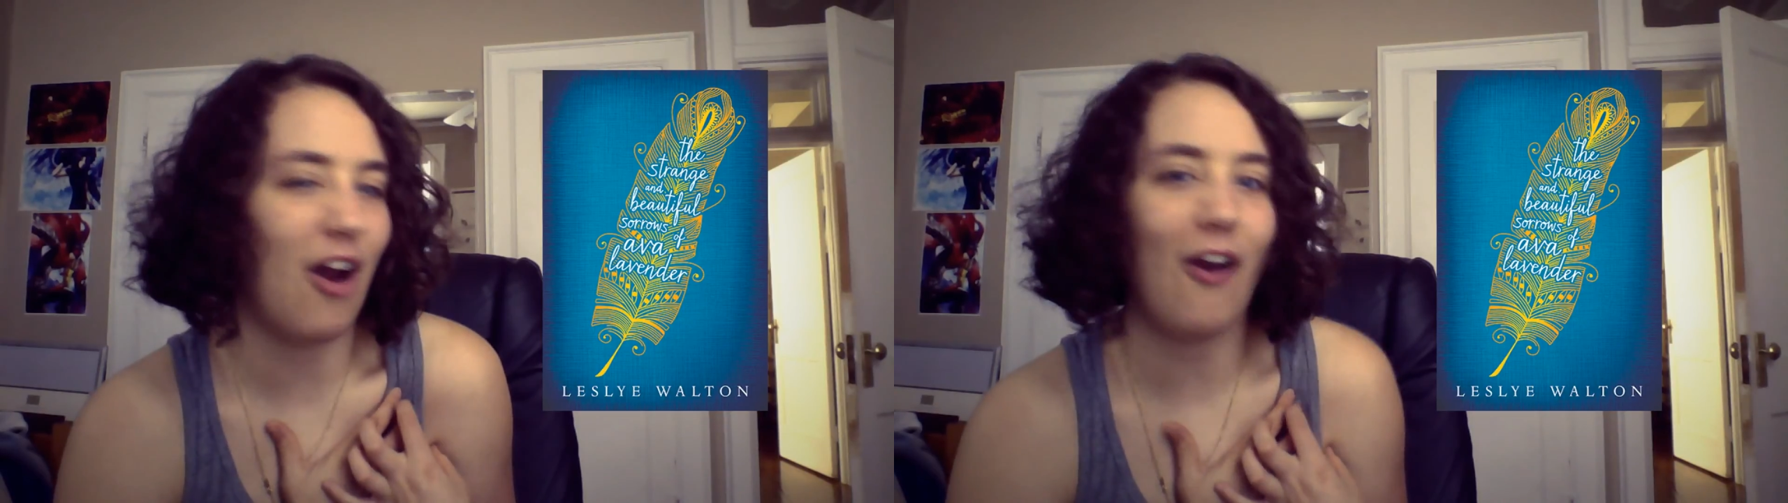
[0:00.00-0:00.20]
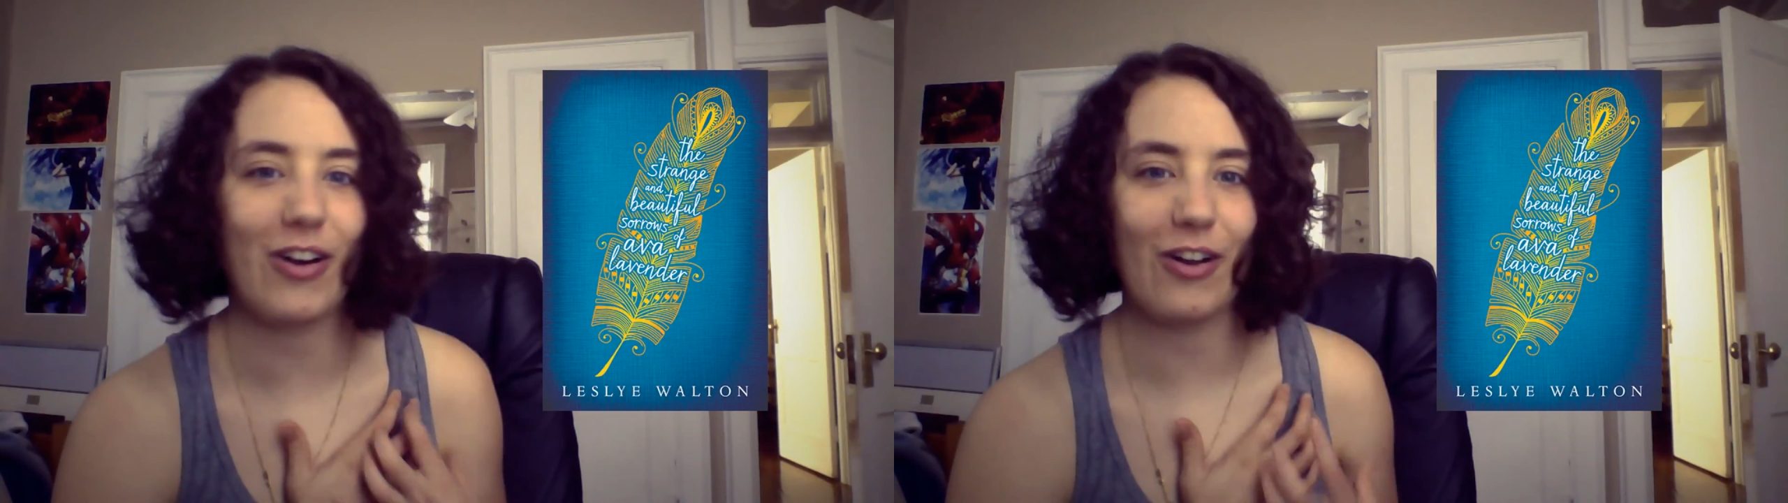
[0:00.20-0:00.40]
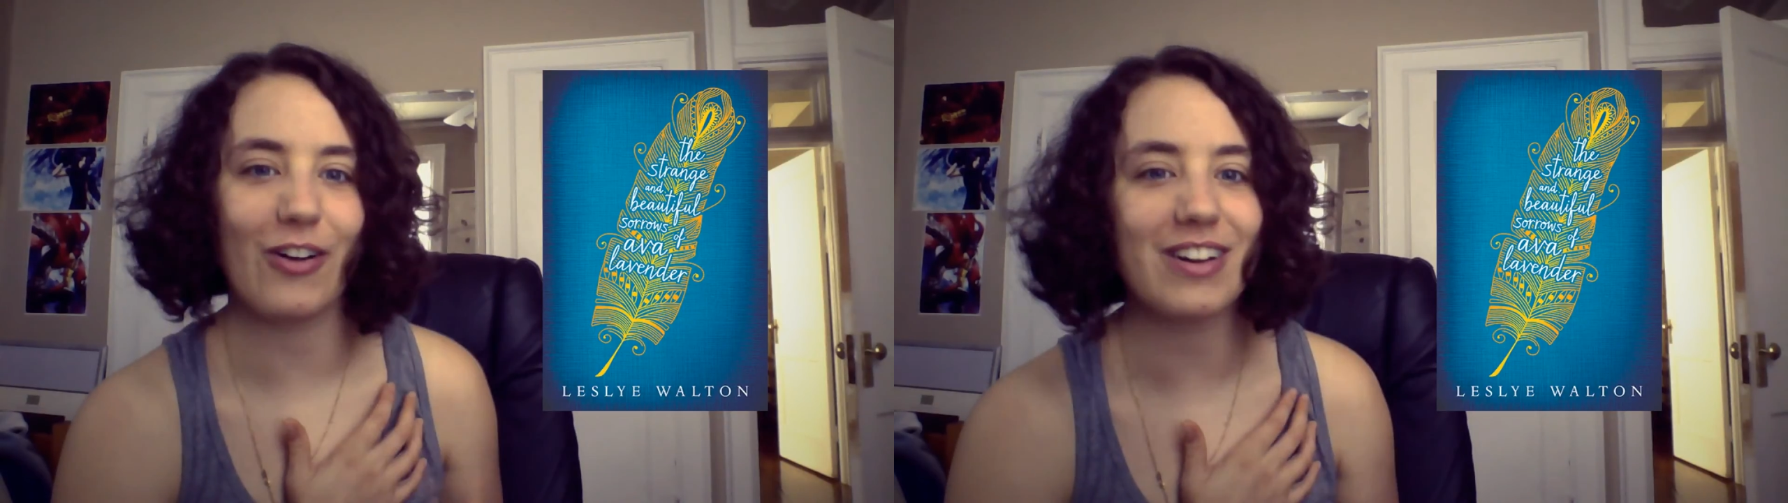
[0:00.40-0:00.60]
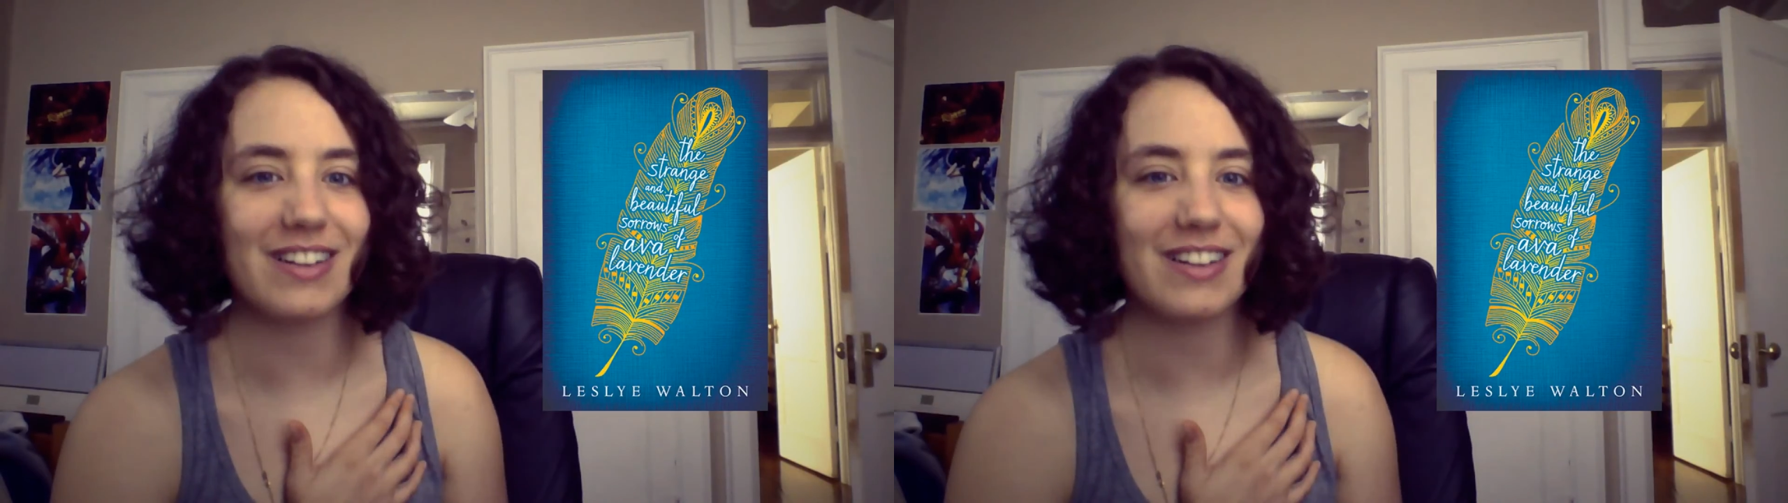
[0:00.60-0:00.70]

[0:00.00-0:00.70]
heart hurt